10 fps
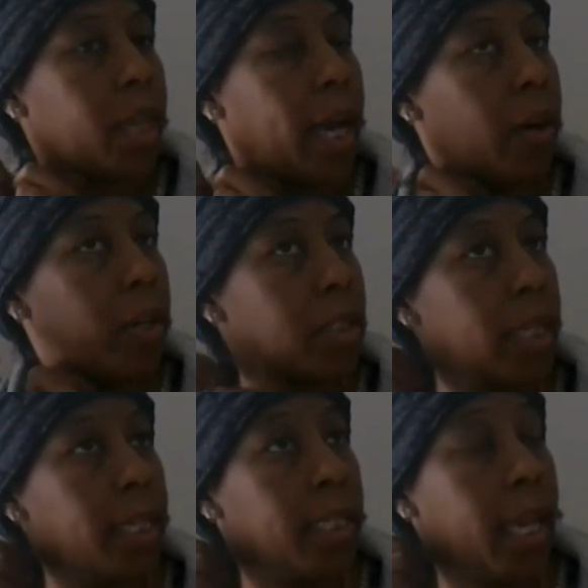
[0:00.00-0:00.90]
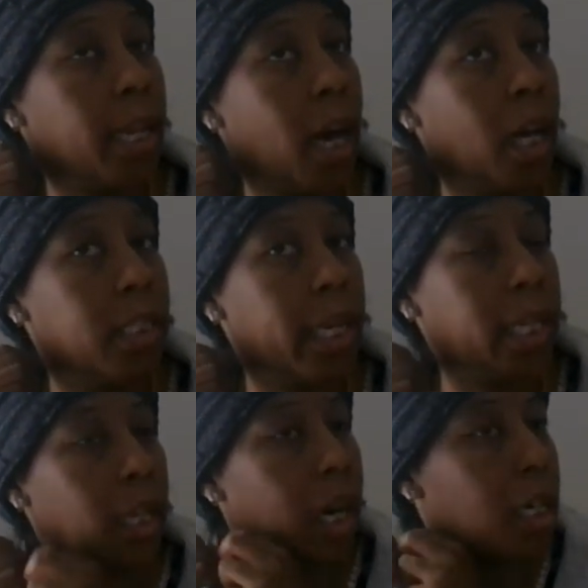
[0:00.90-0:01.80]
hours, like all
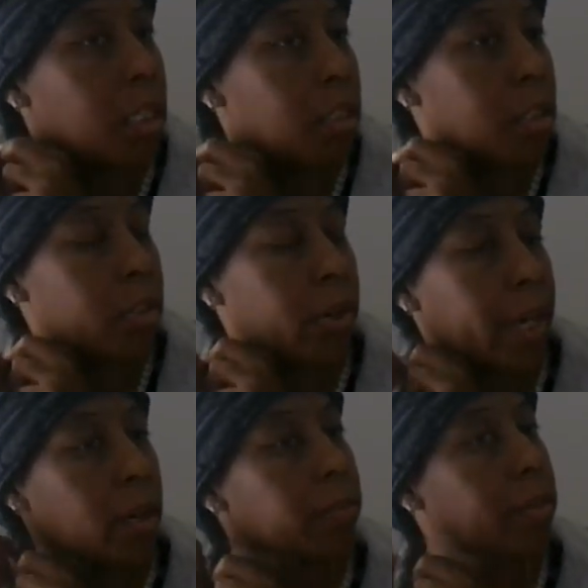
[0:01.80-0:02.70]
night long, cram.